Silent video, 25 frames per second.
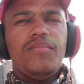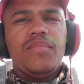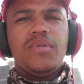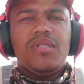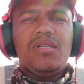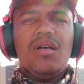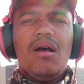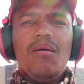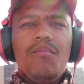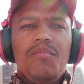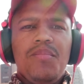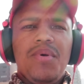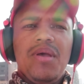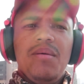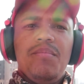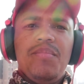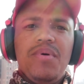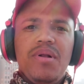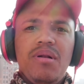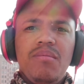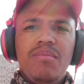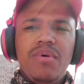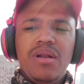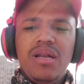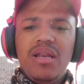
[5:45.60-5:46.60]
Some
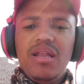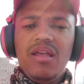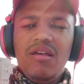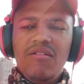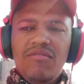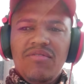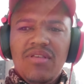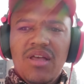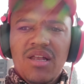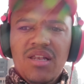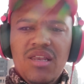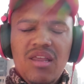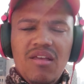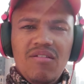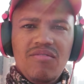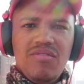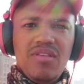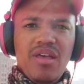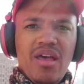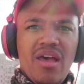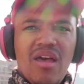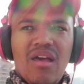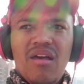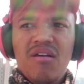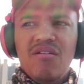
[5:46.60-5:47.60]
people believe that if
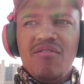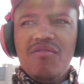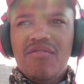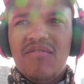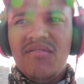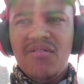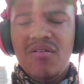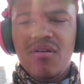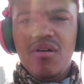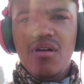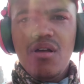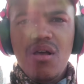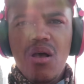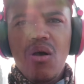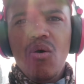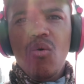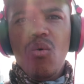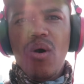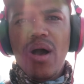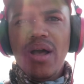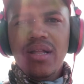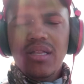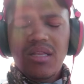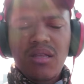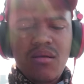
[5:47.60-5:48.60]
they have
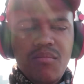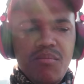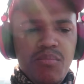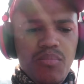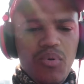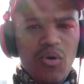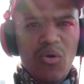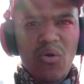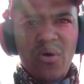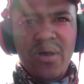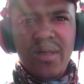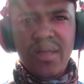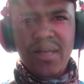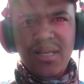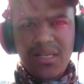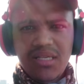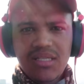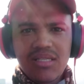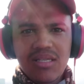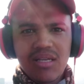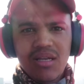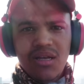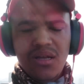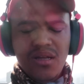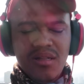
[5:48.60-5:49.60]
white
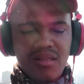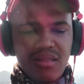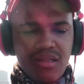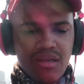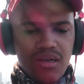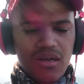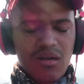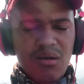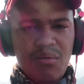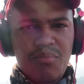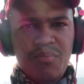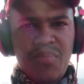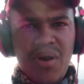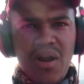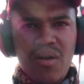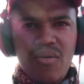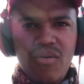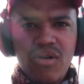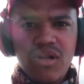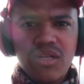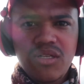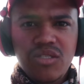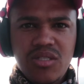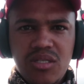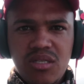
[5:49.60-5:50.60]
employees, the
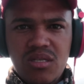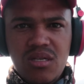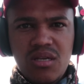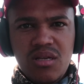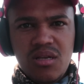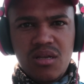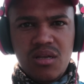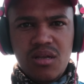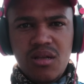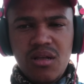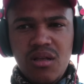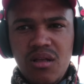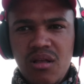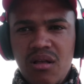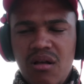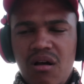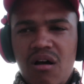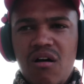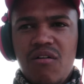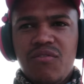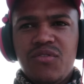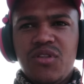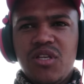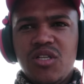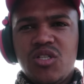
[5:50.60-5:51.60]
parents
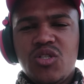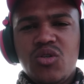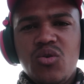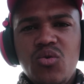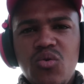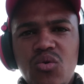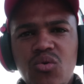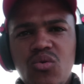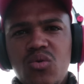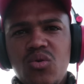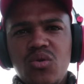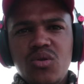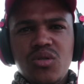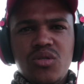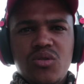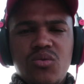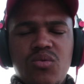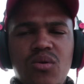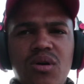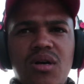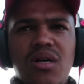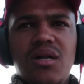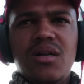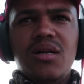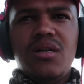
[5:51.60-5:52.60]
of the schools
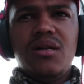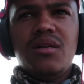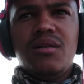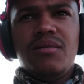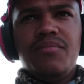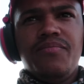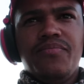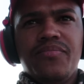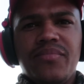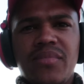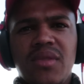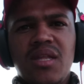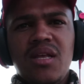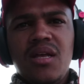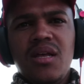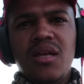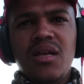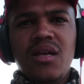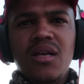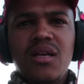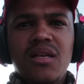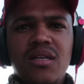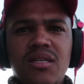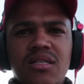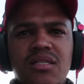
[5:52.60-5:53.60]
will
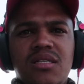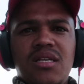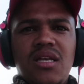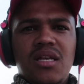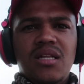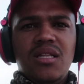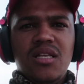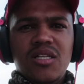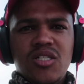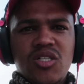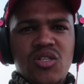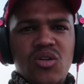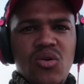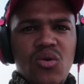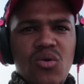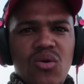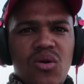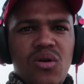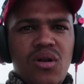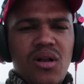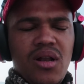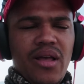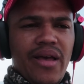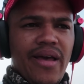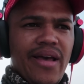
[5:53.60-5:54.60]
see the
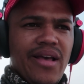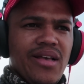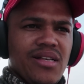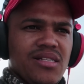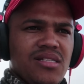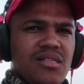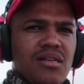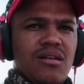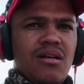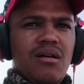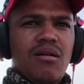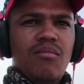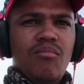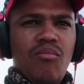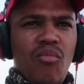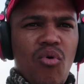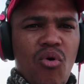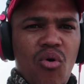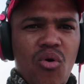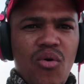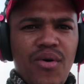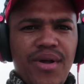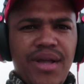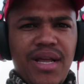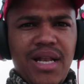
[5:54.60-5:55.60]
school as a
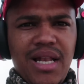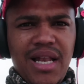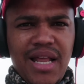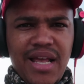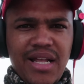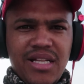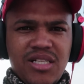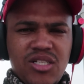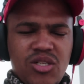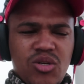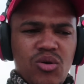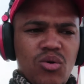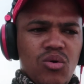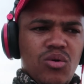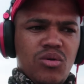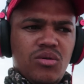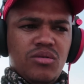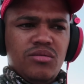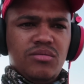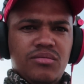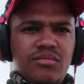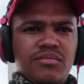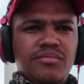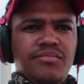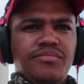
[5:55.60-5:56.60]
more elite school.